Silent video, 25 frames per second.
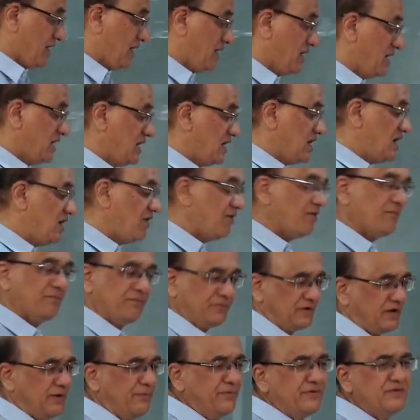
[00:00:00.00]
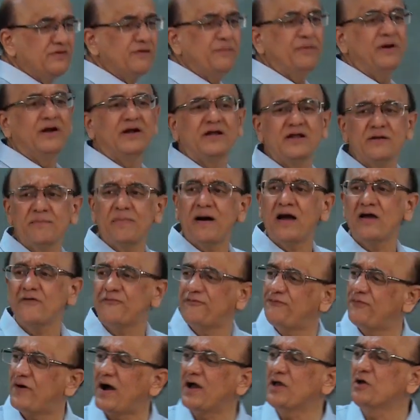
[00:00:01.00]
uh, divisibility by
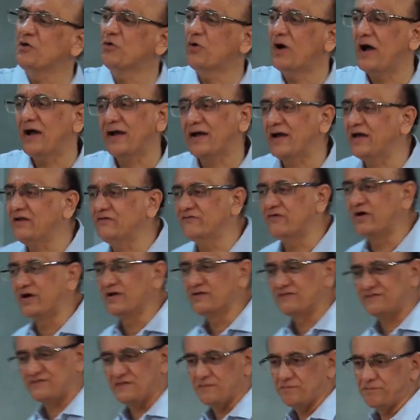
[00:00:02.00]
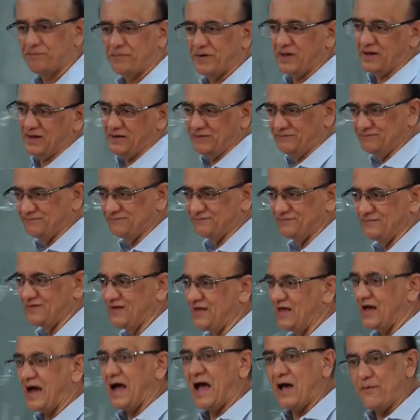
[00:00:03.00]
5 again very simple.
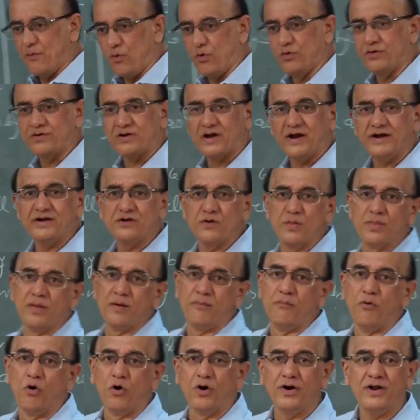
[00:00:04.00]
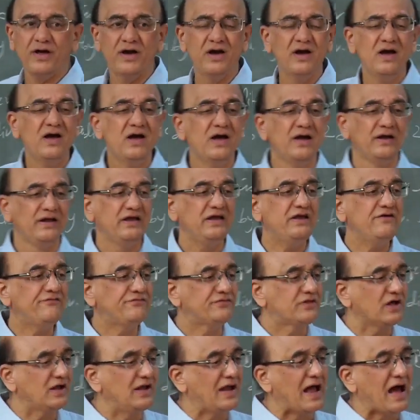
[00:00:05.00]
I won't write on the board. If
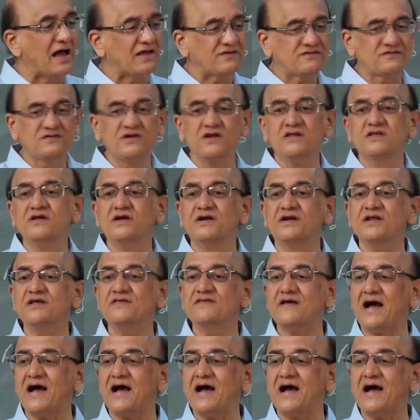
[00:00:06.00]
the last digit is